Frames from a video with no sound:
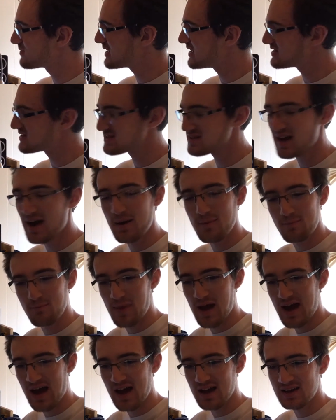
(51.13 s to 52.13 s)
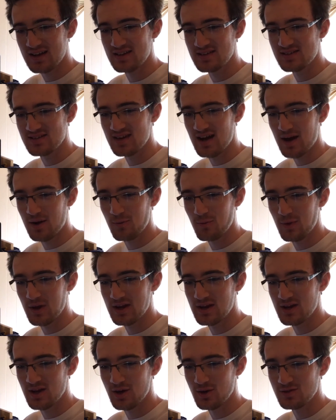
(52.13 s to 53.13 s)
It's not Mac, it's not
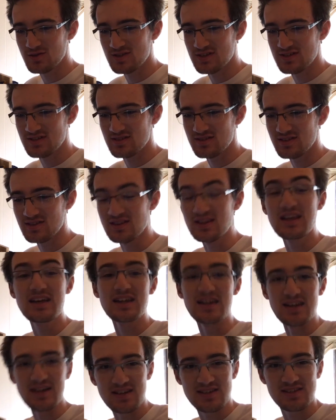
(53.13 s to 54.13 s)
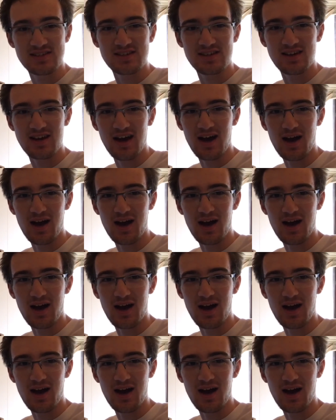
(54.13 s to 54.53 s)
Windows, it's Linux.